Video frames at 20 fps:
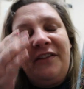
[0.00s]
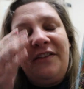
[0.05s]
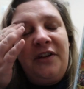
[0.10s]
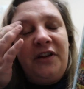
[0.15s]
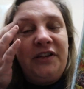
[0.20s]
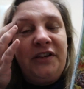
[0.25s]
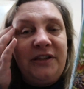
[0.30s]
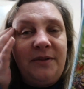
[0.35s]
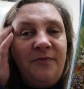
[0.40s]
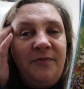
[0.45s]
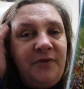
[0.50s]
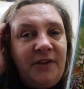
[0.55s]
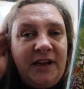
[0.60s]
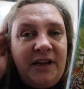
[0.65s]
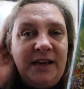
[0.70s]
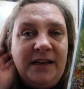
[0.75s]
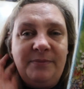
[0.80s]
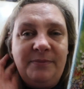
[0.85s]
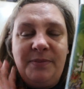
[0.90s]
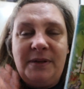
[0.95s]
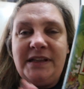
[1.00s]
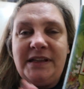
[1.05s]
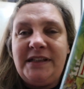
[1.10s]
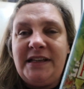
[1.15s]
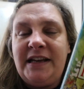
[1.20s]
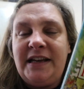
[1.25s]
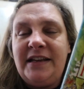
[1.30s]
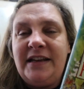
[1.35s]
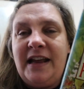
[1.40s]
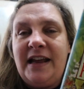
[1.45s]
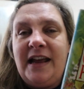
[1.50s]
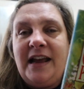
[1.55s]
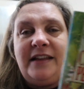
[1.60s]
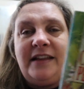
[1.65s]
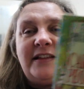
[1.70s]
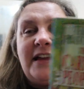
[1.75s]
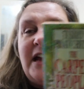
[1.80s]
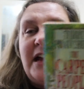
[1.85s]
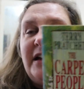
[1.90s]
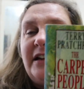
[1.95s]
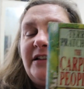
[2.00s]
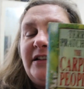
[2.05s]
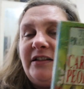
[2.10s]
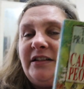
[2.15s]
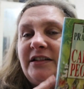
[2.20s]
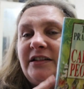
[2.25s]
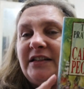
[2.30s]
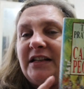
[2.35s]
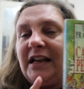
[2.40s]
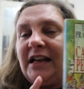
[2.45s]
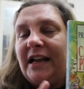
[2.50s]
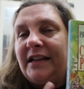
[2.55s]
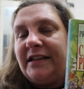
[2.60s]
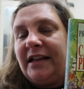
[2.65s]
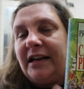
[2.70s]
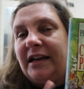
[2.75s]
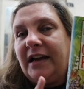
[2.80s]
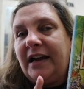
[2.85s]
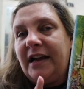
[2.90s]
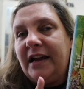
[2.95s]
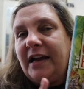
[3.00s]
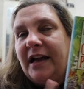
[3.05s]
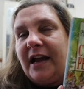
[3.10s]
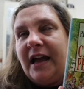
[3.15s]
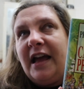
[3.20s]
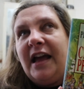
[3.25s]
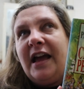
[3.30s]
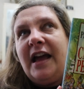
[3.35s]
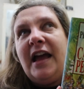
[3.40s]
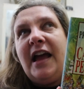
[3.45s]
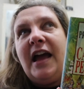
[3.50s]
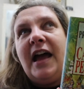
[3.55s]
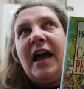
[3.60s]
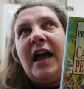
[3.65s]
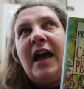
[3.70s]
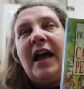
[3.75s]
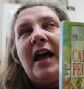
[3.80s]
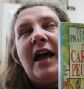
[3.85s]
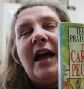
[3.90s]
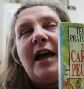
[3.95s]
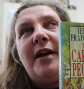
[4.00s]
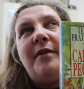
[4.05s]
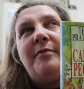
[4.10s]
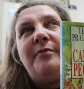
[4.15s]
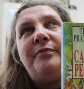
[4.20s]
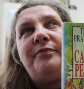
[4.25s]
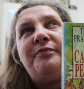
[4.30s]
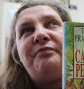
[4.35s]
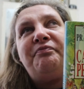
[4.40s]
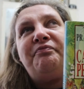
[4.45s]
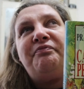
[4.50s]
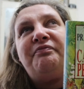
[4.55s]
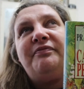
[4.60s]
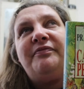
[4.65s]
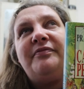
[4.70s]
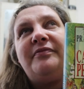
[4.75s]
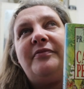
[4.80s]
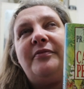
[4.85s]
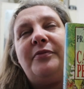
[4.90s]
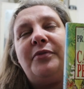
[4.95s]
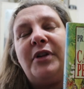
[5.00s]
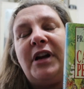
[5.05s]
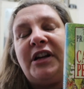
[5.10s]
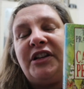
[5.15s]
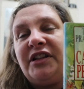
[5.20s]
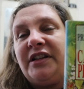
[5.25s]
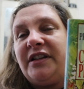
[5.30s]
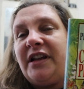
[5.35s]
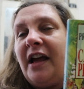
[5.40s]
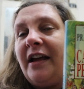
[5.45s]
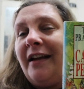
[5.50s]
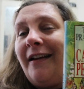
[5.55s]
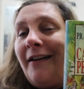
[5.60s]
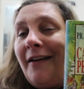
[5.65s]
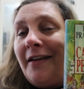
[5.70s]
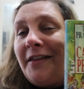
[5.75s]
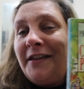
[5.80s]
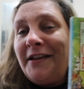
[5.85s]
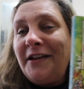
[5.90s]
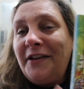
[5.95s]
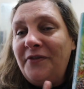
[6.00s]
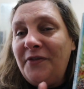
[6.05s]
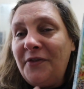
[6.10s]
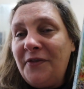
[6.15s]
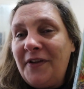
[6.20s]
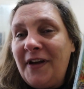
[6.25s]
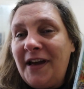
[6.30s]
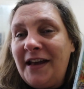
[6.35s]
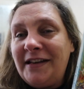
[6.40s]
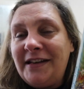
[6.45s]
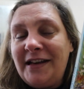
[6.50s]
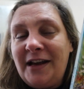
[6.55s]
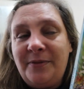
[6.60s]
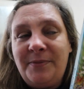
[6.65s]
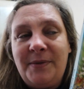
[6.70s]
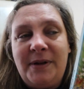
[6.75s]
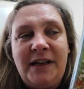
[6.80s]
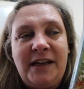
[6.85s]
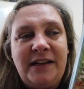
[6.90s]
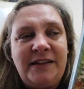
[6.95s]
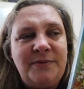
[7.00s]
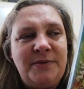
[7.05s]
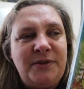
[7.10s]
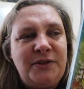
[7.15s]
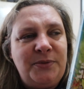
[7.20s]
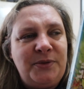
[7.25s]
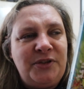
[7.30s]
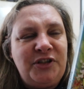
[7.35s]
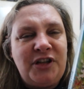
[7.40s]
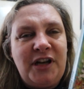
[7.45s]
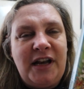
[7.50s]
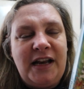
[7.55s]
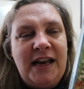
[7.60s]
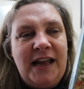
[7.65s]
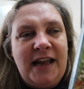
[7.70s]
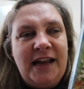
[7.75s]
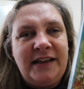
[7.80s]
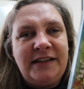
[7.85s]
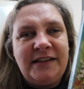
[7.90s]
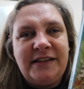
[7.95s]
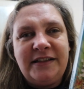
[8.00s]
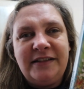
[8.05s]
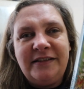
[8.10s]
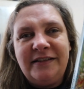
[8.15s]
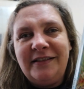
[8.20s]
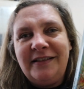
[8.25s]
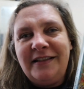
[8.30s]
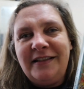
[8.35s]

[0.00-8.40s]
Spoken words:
are some funny bits in there that are just classic Pratchett that I can't think of offhand now, but like something to do with chair legs,